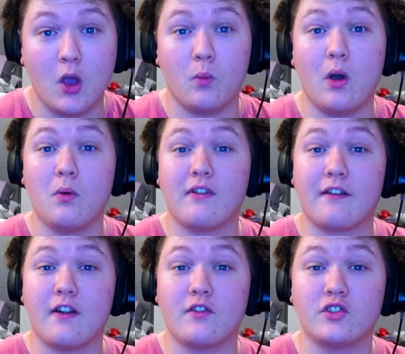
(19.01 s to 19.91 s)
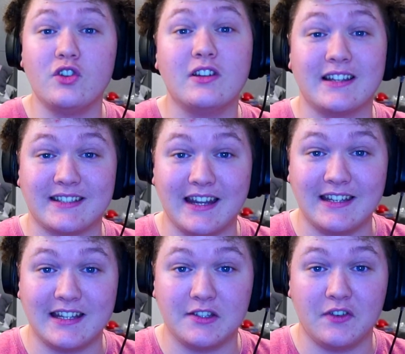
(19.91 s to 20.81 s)
Well, without further ado, let's get
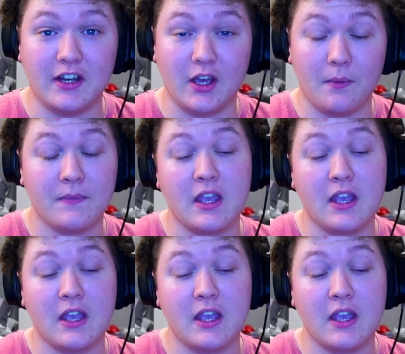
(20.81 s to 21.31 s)
into this video.